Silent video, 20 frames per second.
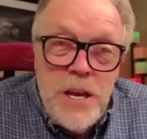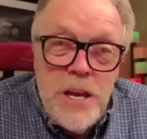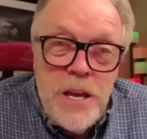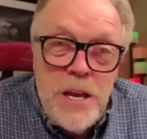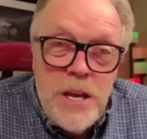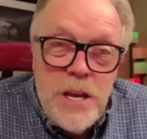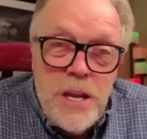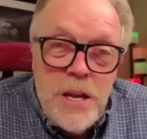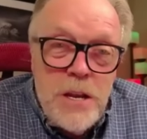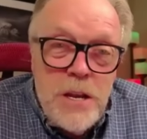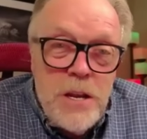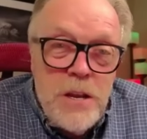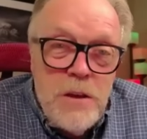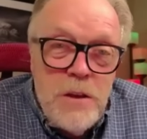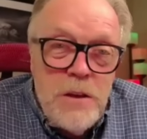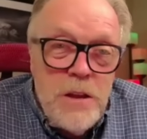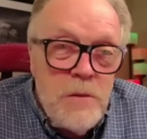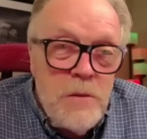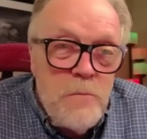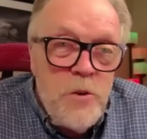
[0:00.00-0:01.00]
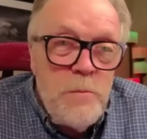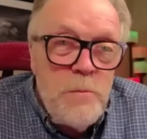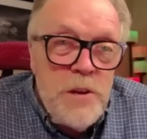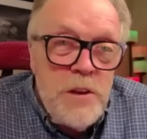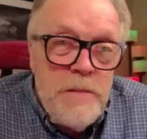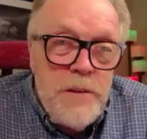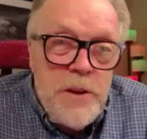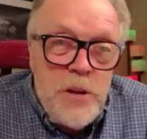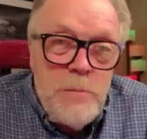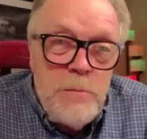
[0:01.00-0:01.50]
and it will be
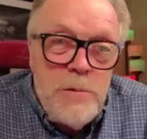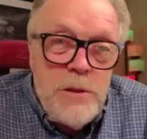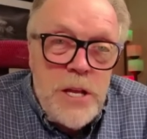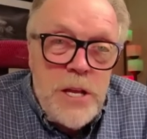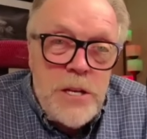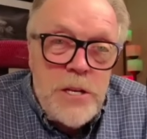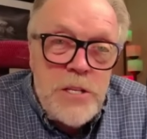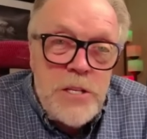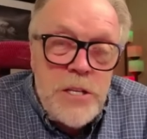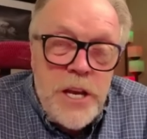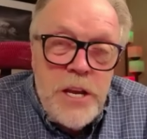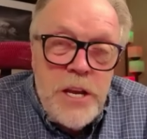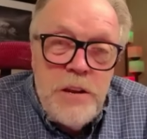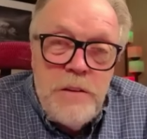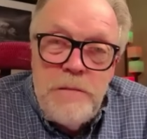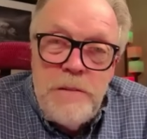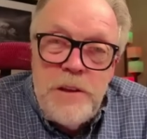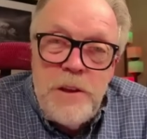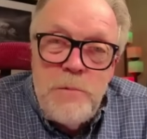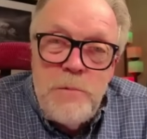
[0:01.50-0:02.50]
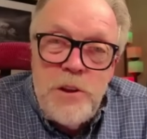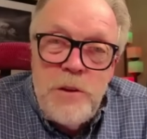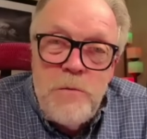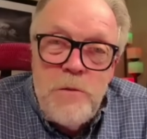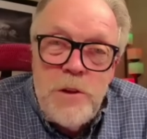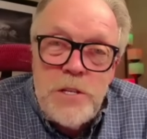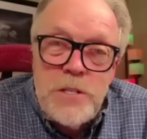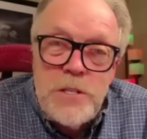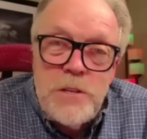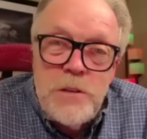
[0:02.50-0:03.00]
available on the site if anybody
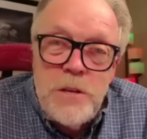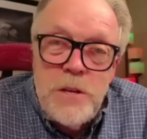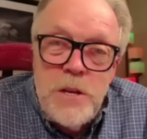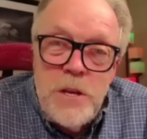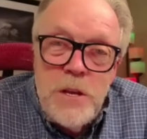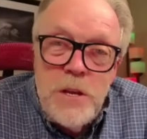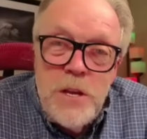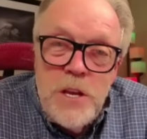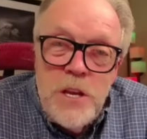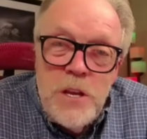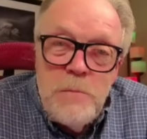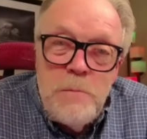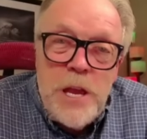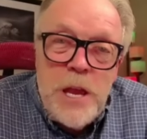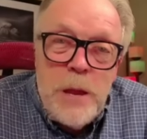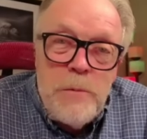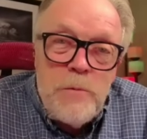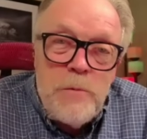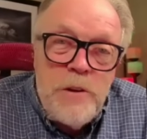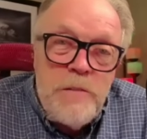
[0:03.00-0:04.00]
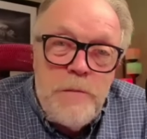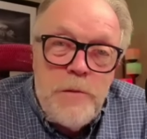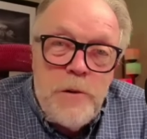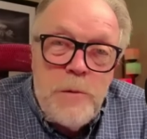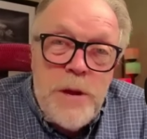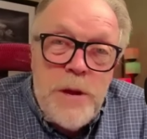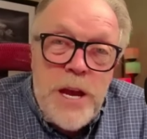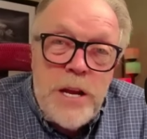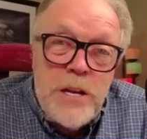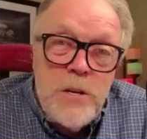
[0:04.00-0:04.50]
wants to be able to
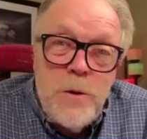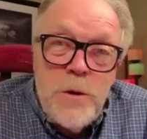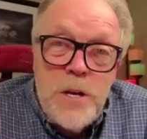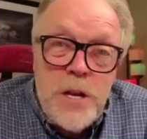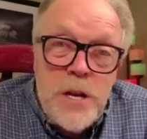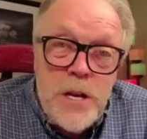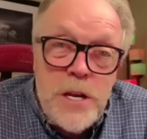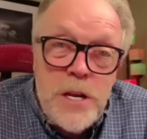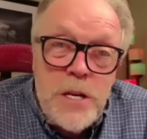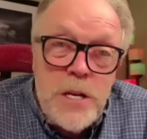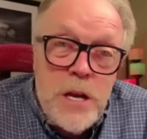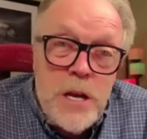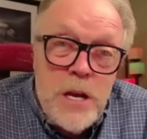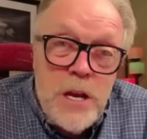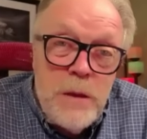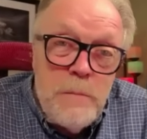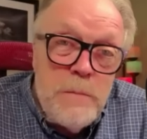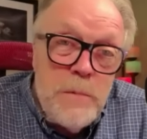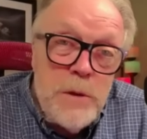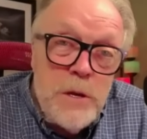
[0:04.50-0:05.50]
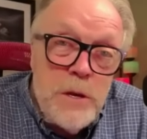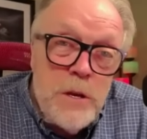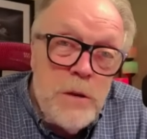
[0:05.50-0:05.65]
refer back to it at any time.